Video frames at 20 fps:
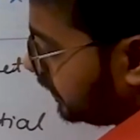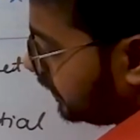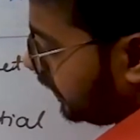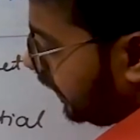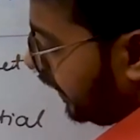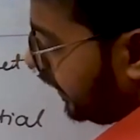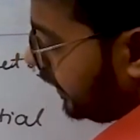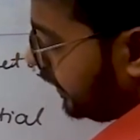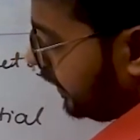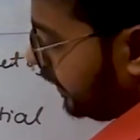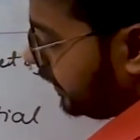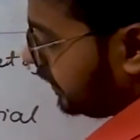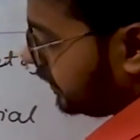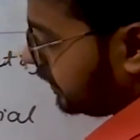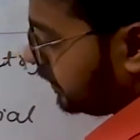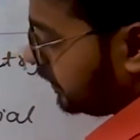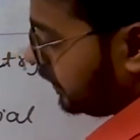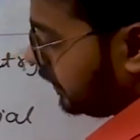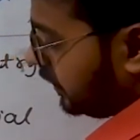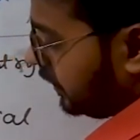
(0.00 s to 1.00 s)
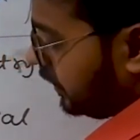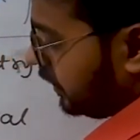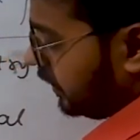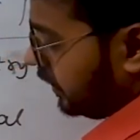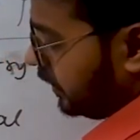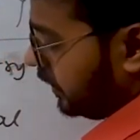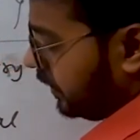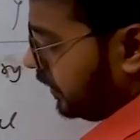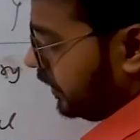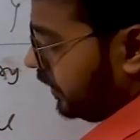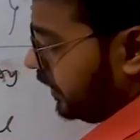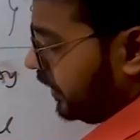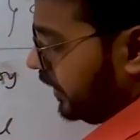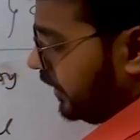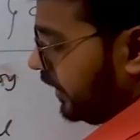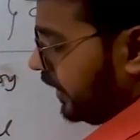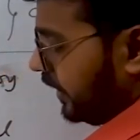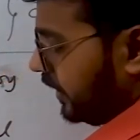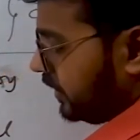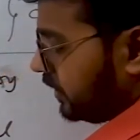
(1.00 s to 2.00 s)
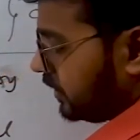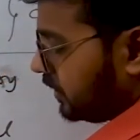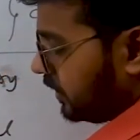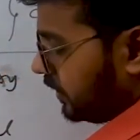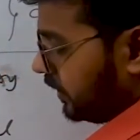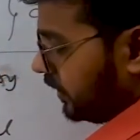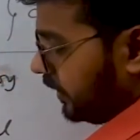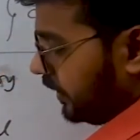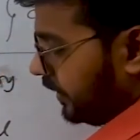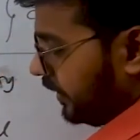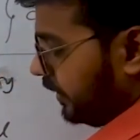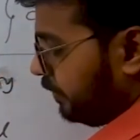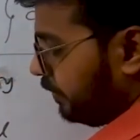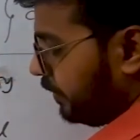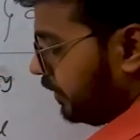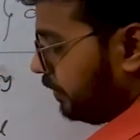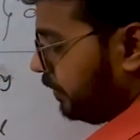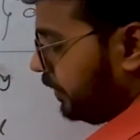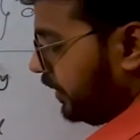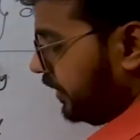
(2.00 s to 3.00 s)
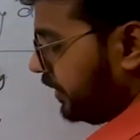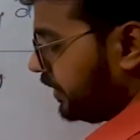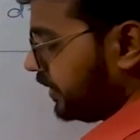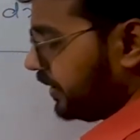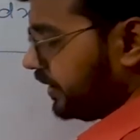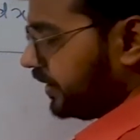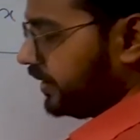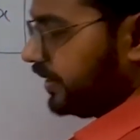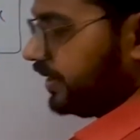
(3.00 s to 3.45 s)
sin x dx, and it will be